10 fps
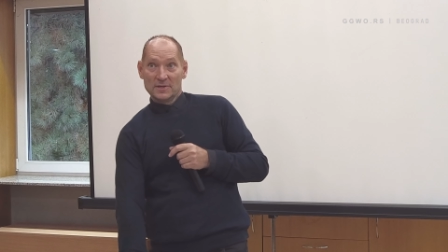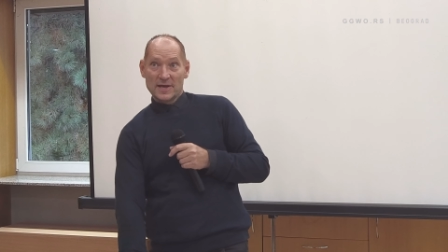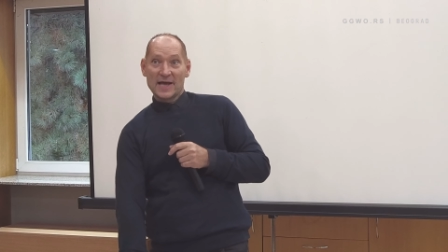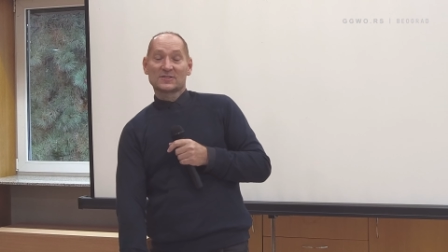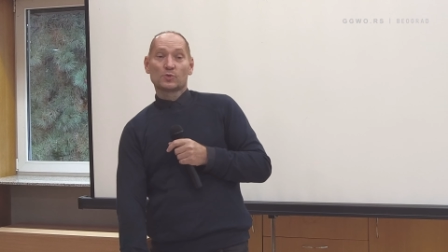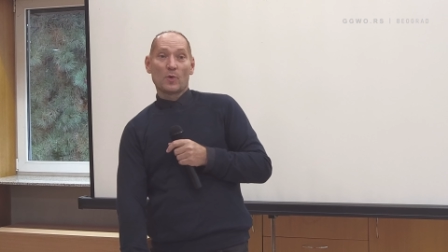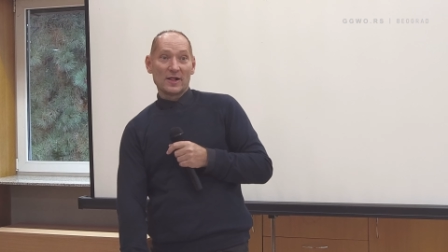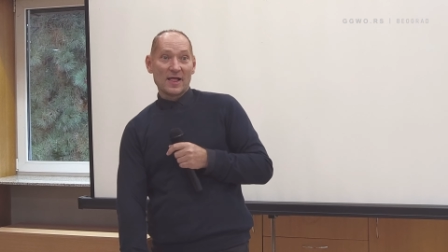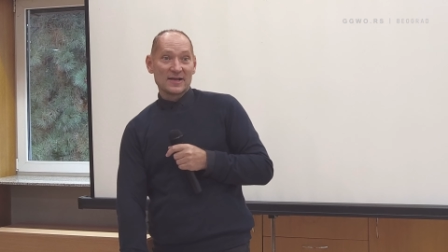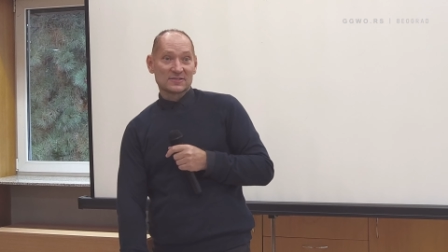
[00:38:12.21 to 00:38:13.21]
as
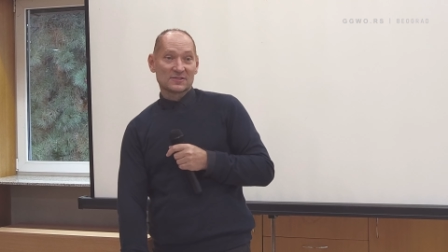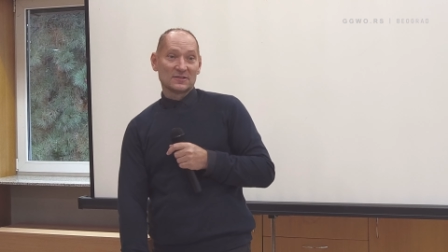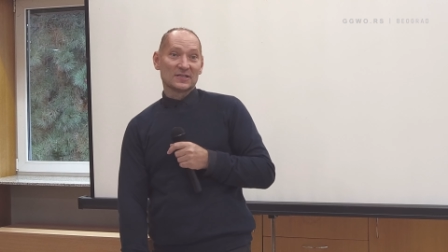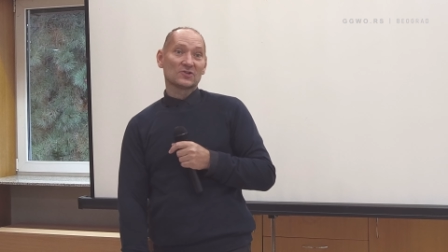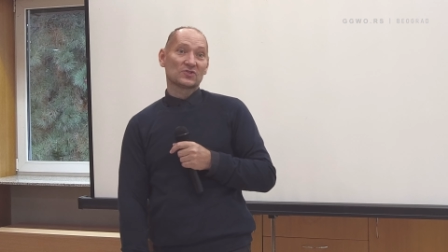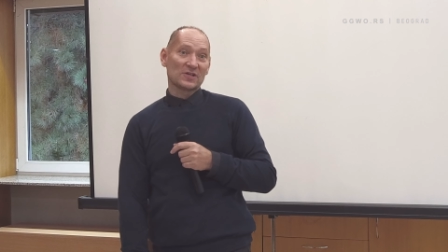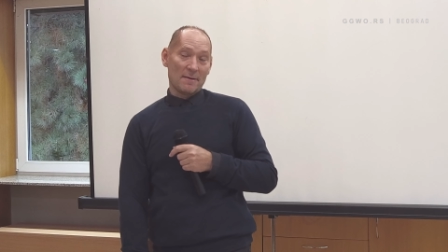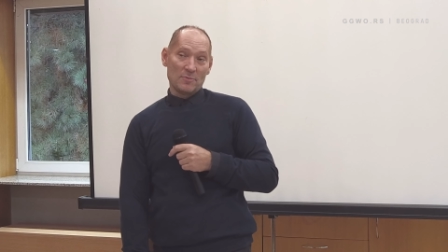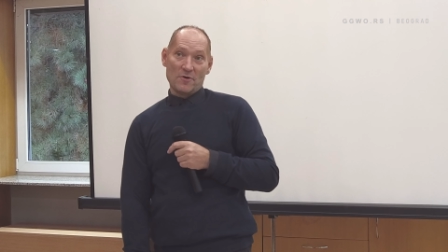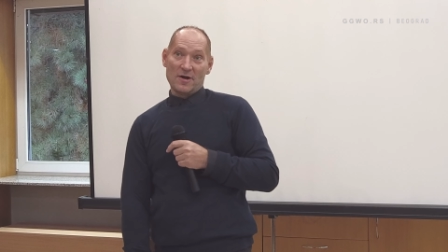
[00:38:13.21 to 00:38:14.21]
well as little
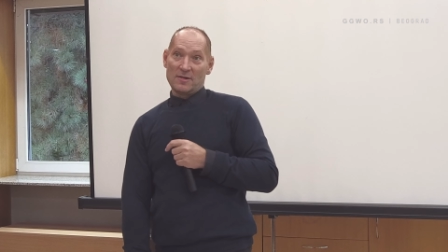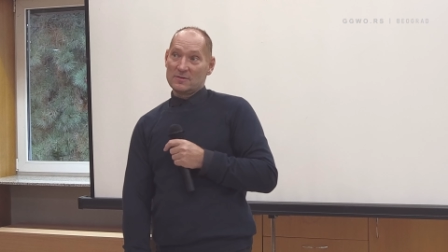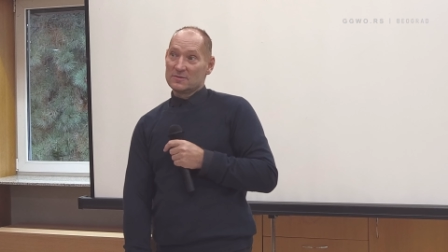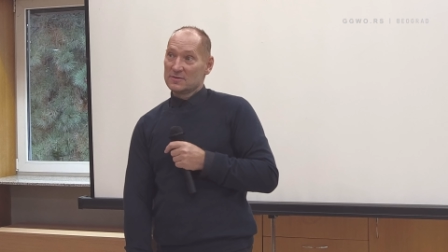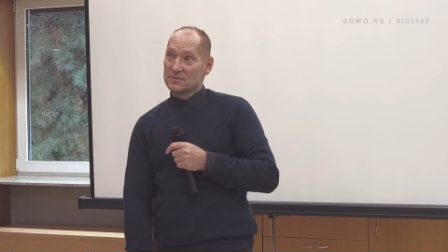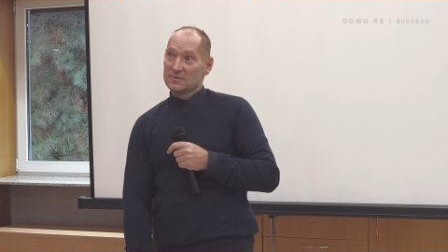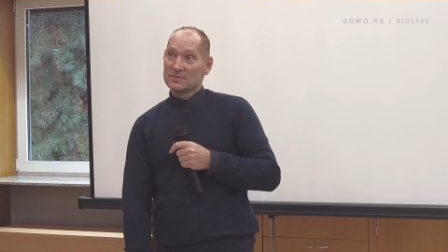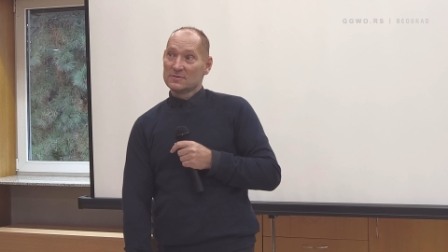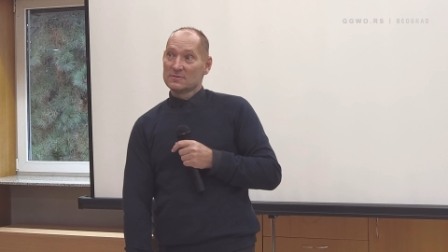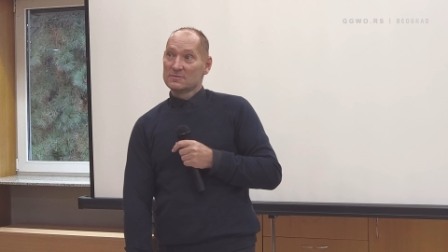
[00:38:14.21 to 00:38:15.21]
Samuel.
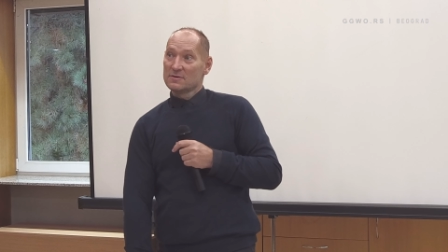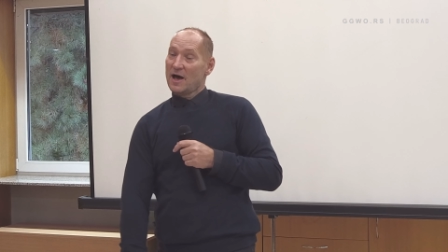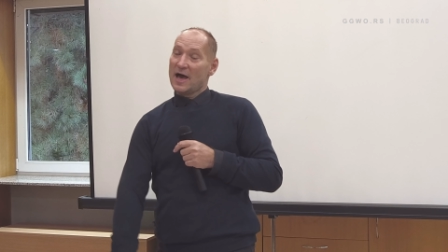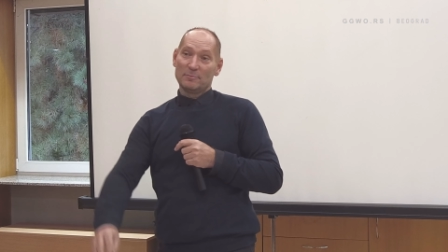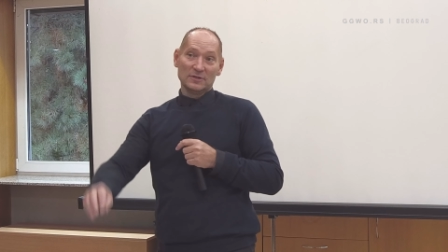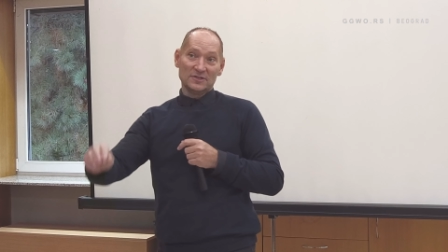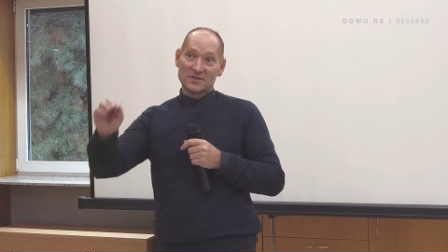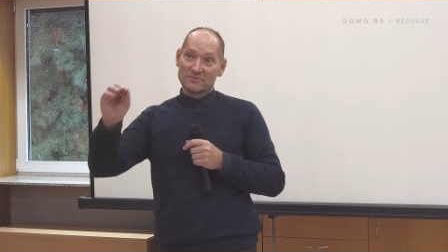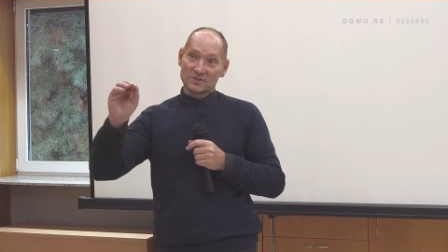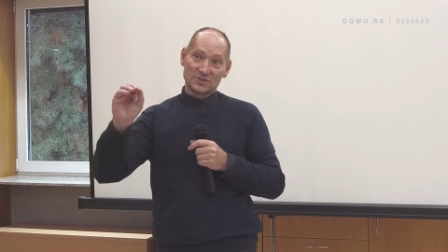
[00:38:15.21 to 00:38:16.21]
I believe they
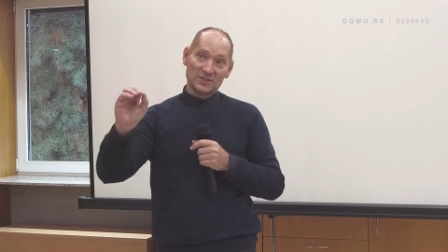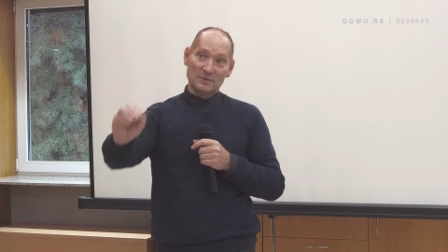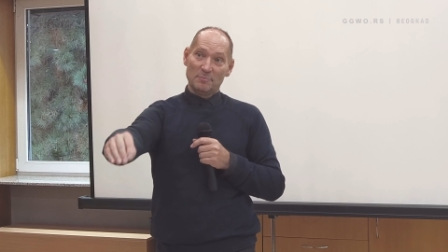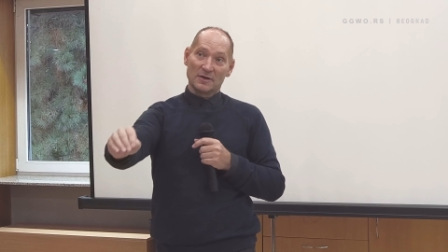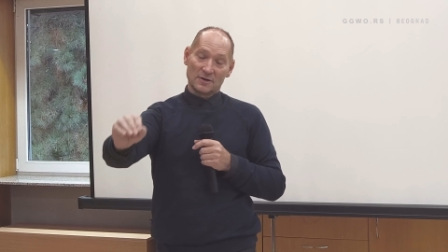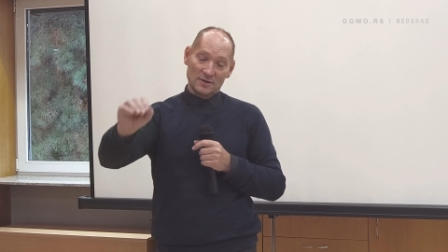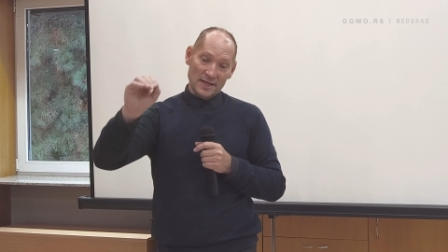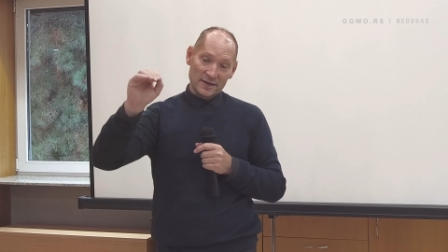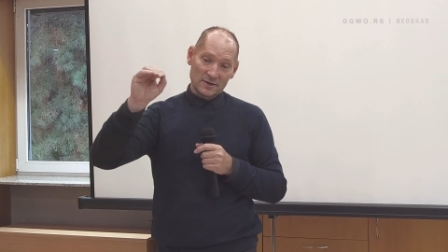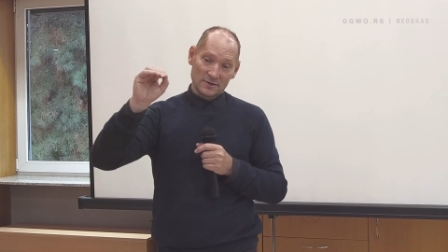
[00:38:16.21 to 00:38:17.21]
were sleeping
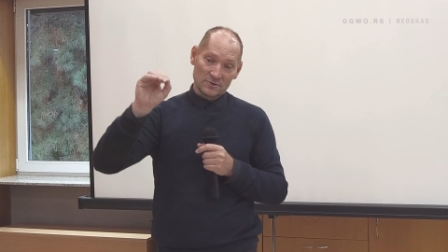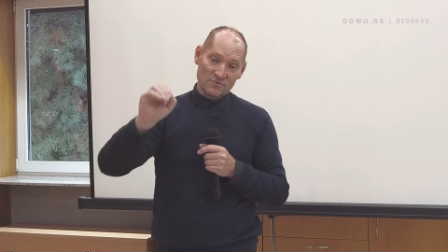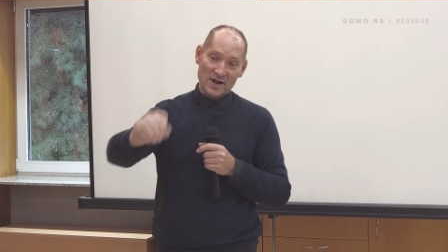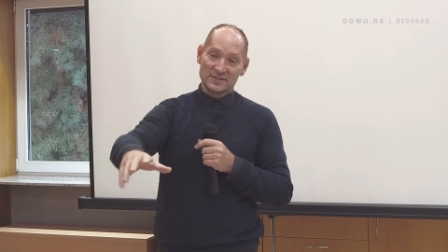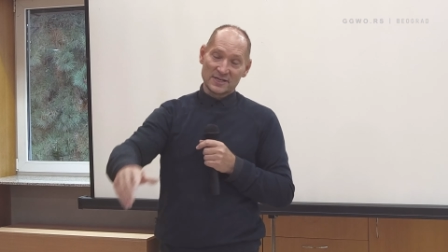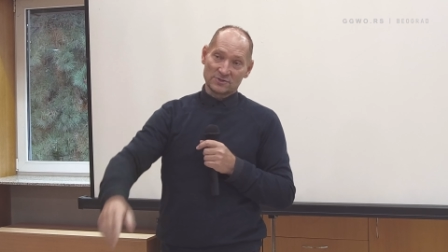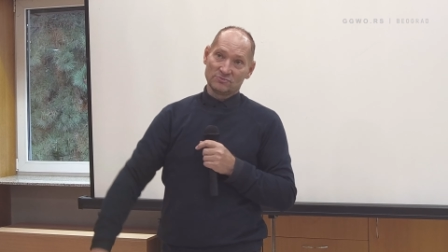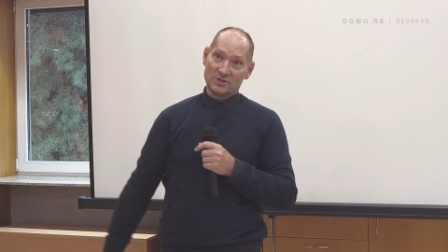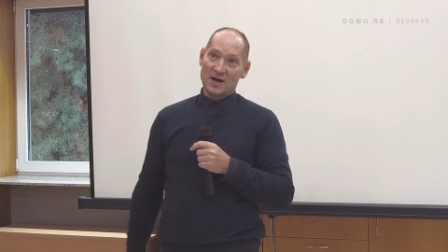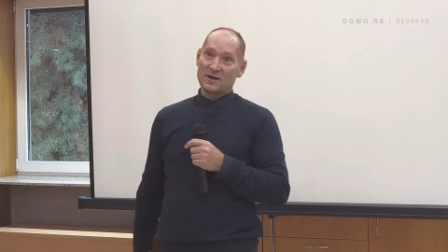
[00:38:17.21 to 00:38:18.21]
like right next to
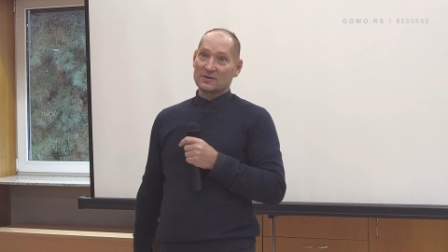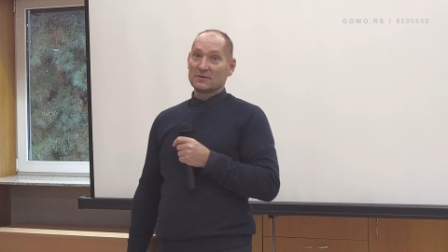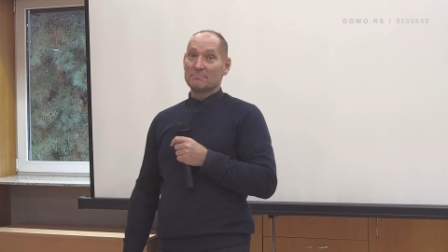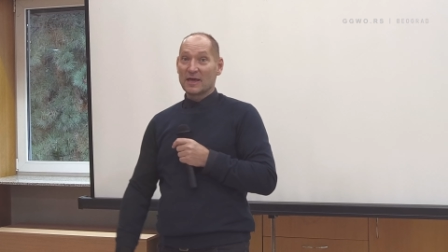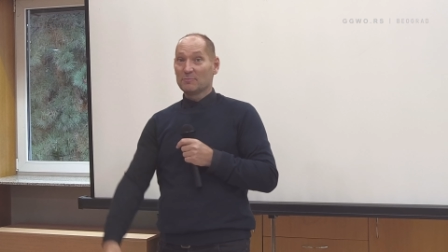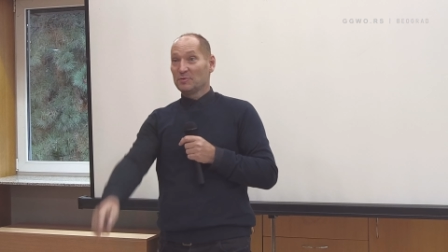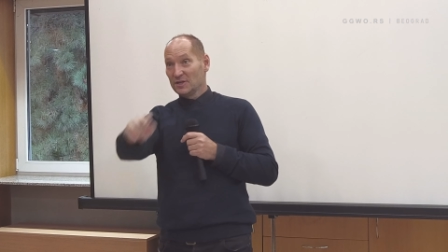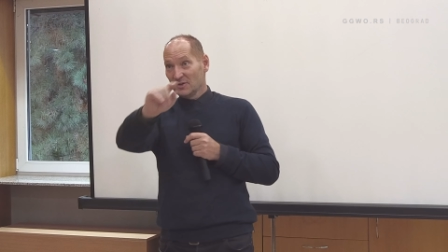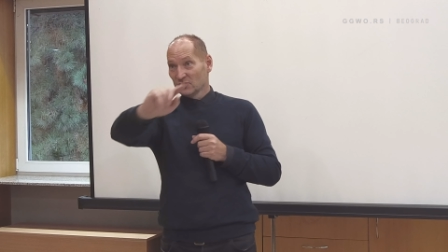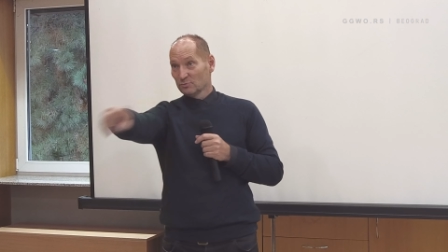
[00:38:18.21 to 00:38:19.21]
the ark, maybe
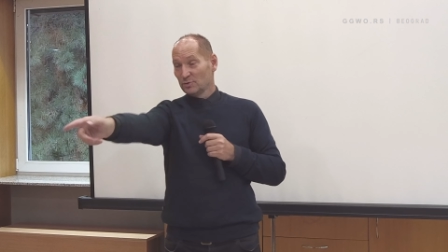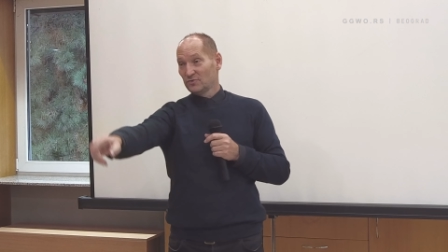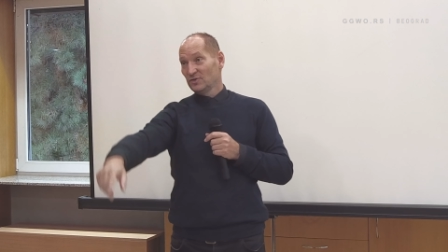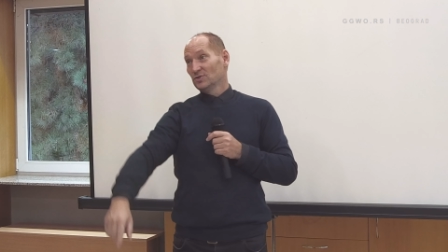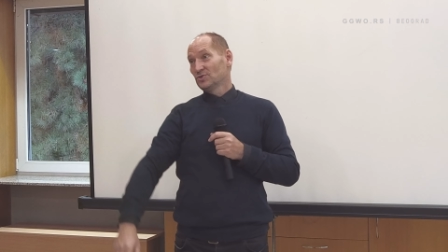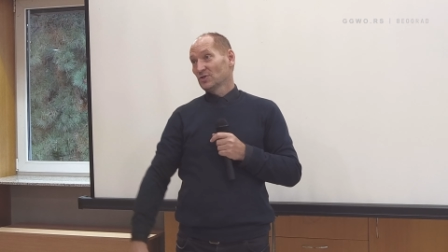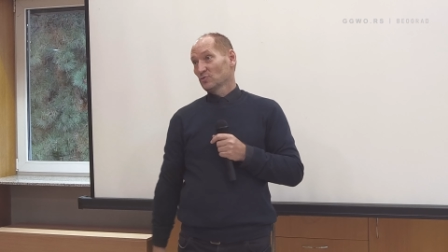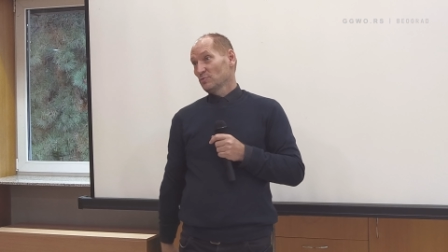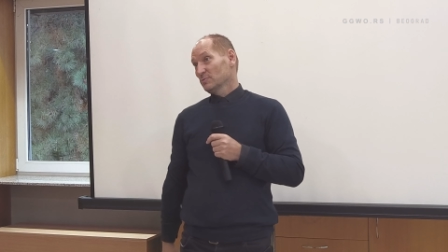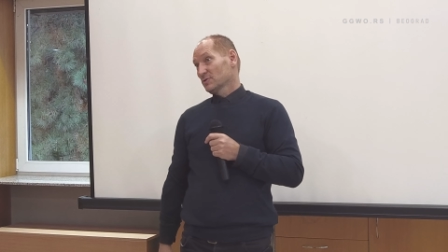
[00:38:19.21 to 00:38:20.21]
even between the
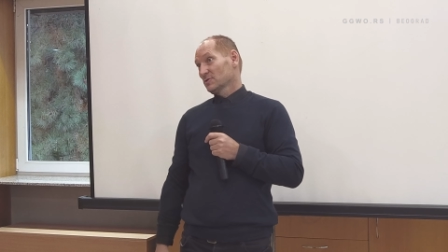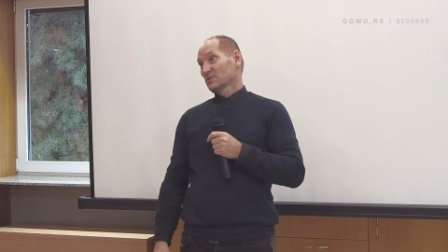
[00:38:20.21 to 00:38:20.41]
cherubims.